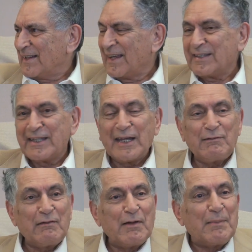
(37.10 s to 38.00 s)
and then
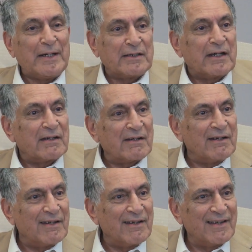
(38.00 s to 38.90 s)
we will meditate.
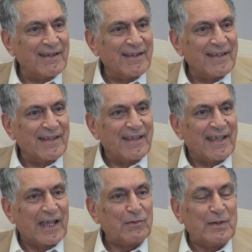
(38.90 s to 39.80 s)

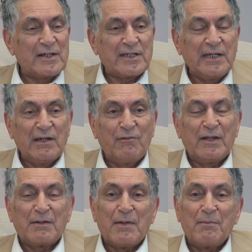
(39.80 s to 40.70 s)
And we'll see if we
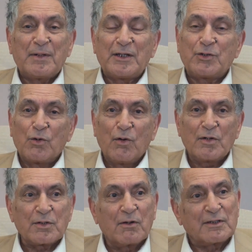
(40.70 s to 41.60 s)
remember the
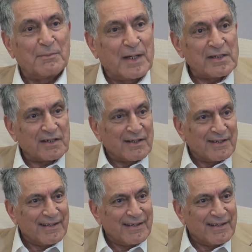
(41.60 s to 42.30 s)
jokes or the master.